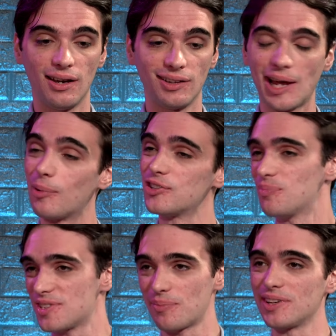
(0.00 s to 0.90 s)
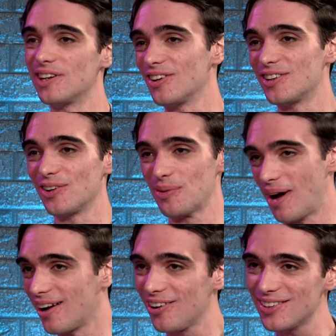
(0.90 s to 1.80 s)
libraries have been something near and dear to
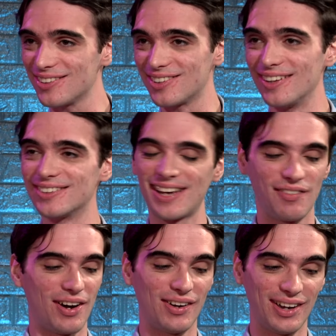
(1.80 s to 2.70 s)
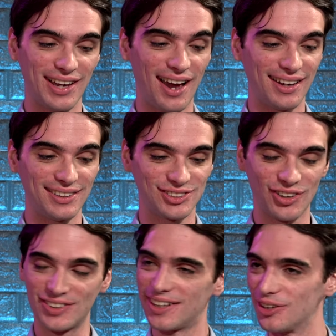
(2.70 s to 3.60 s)
my heart. It's kind of how I
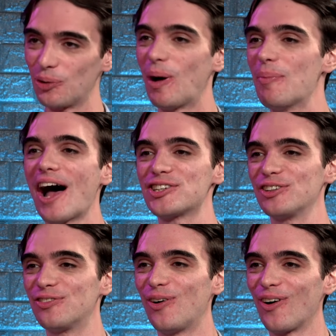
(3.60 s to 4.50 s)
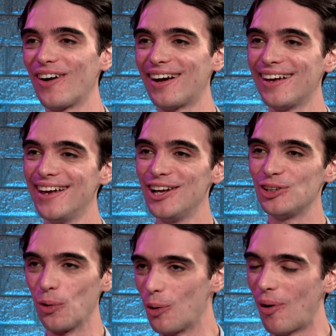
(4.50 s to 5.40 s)
started to kindle my passion for
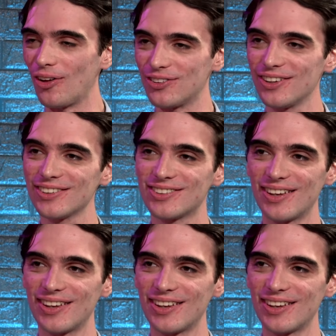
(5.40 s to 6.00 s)
local politics.